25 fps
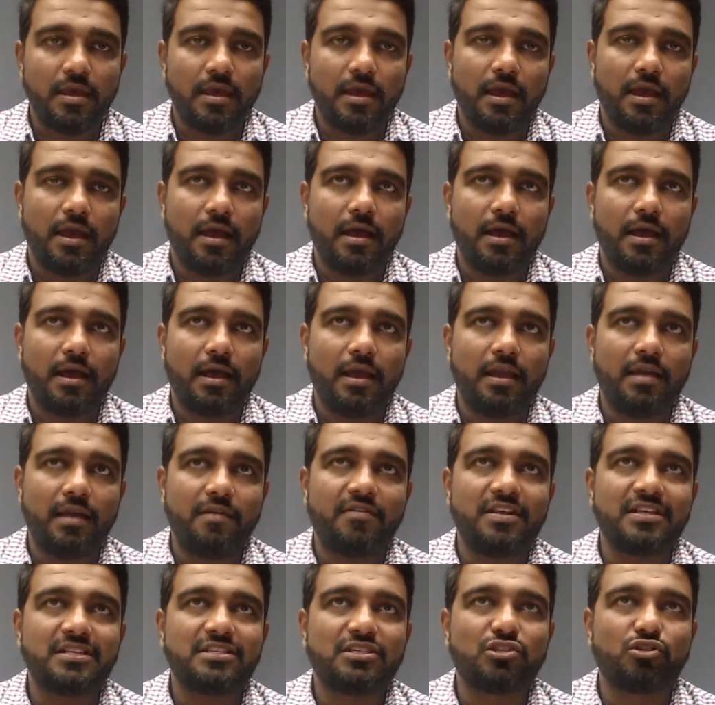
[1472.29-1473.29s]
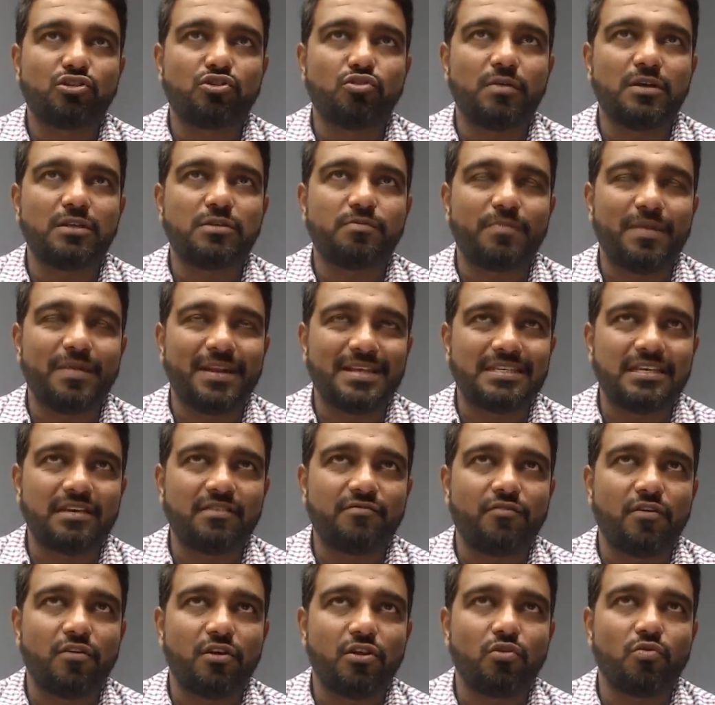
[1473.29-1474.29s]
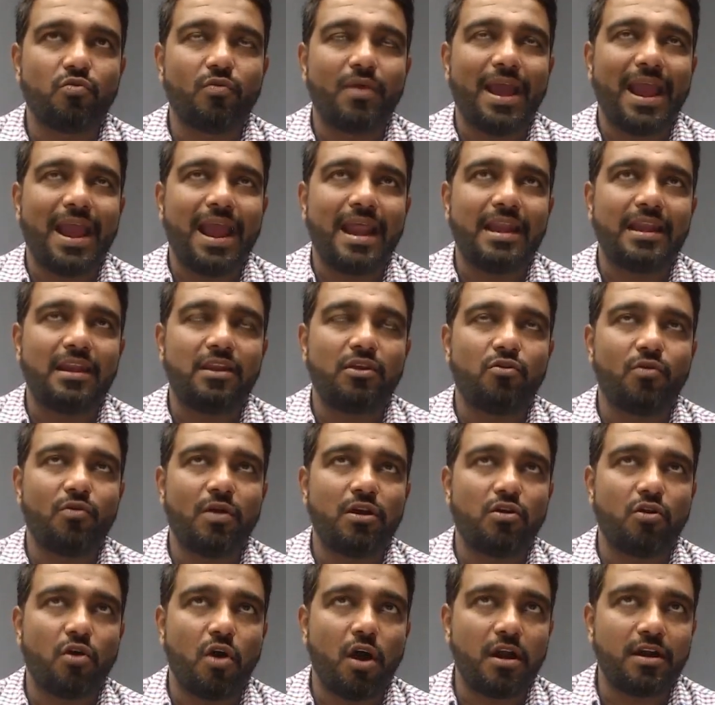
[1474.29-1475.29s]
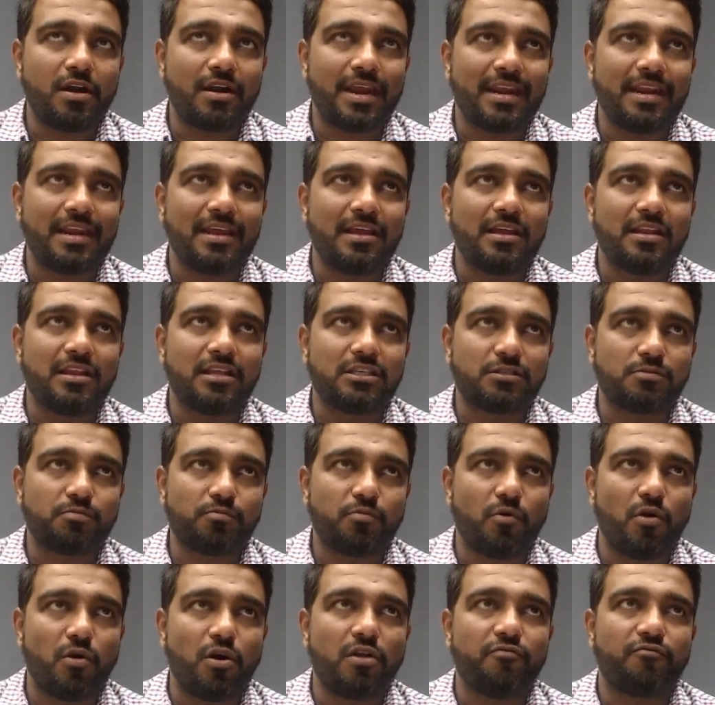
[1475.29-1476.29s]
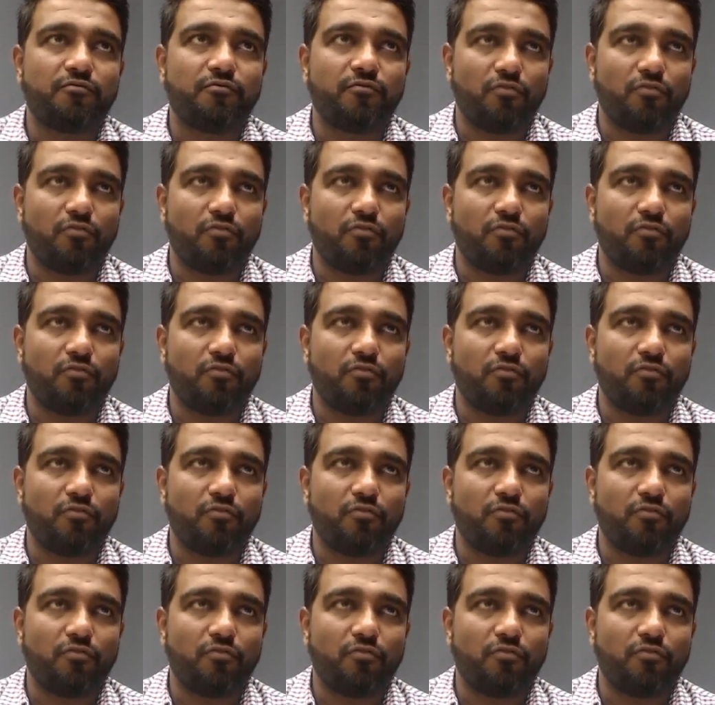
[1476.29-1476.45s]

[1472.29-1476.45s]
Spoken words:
If it is too much pressing for you and you are not getting response